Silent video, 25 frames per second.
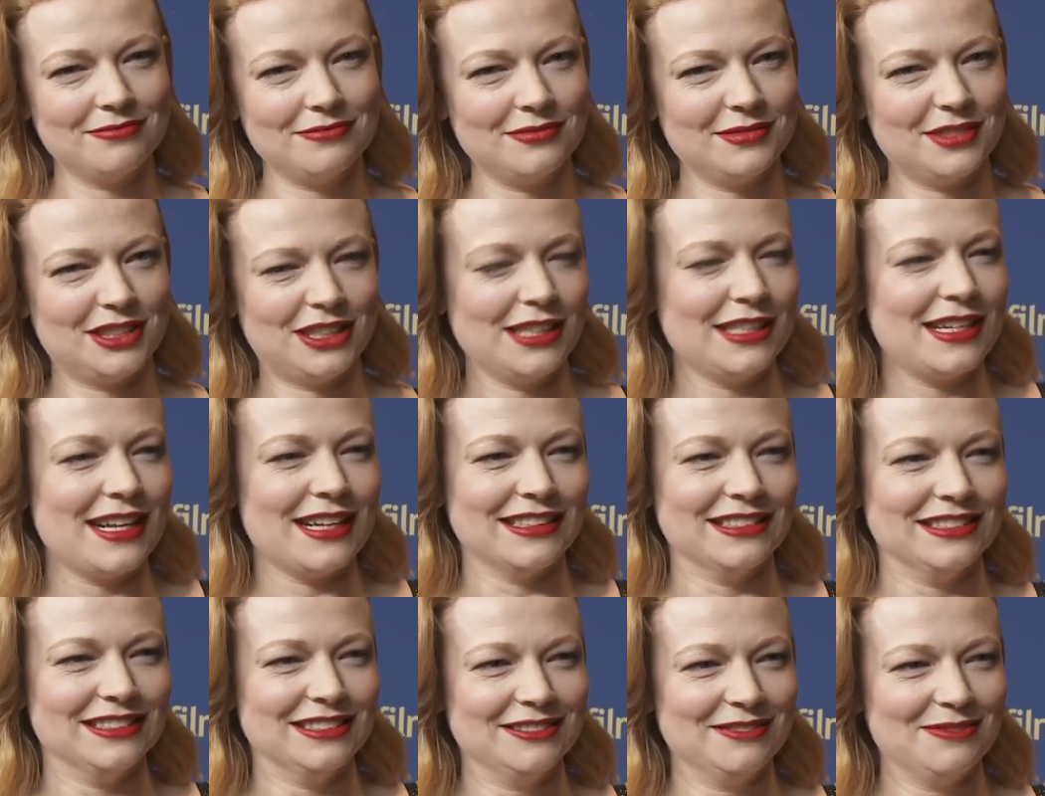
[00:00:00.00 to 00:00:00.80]
she
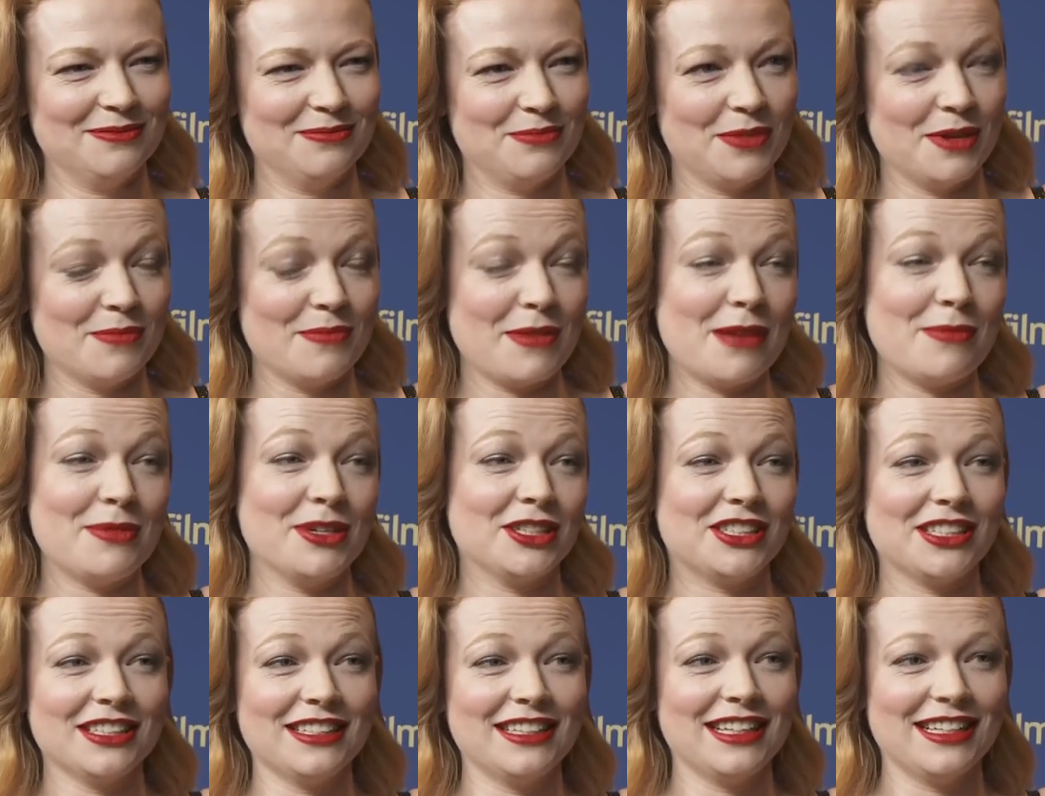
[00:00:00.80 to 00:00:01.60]
didn't, but maybe
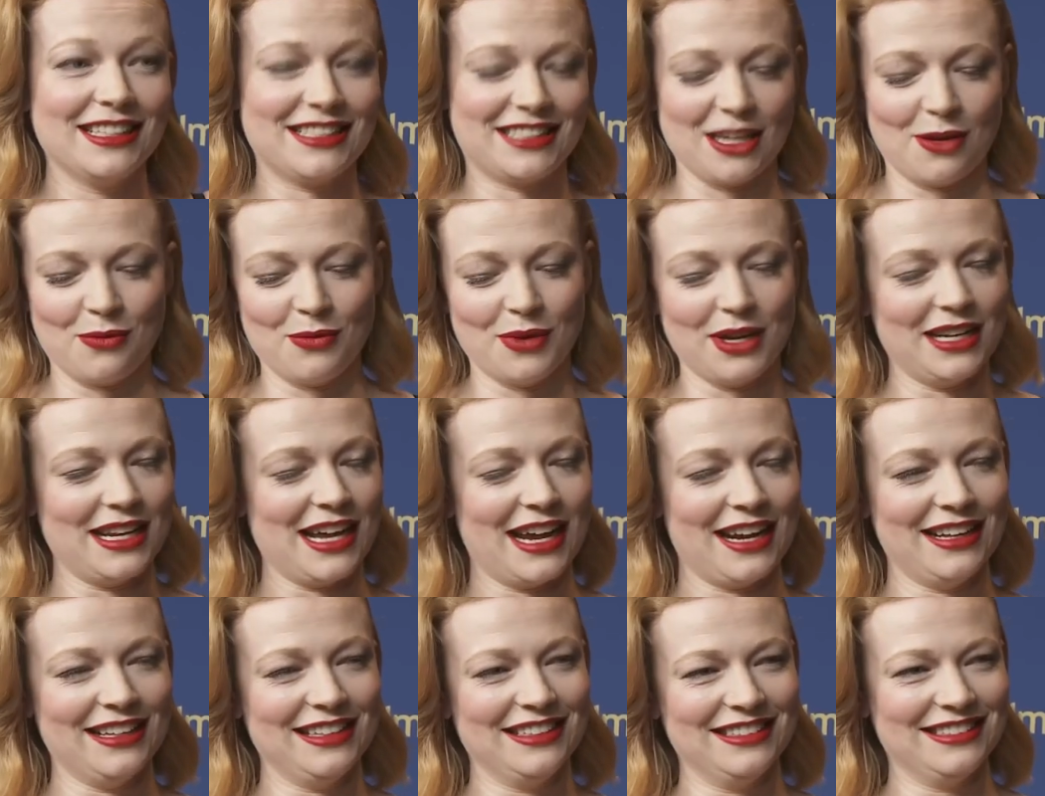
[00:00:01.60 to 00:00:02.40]
she did somewhere
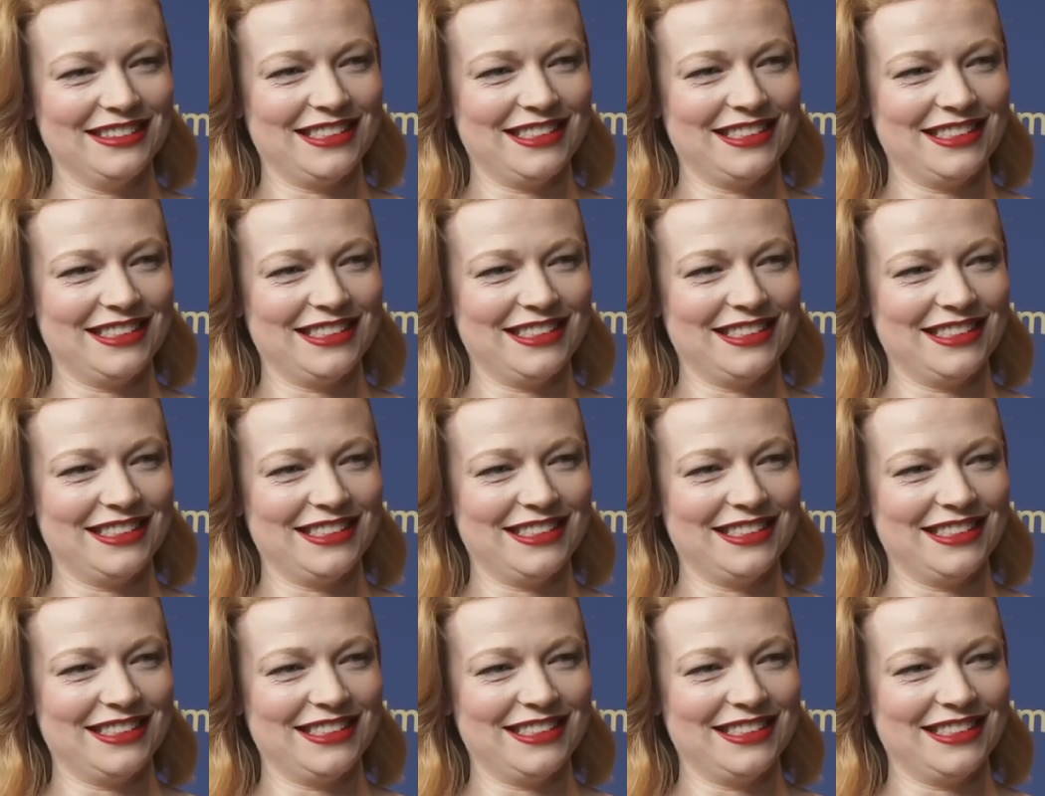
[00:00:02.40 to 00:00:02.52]
down in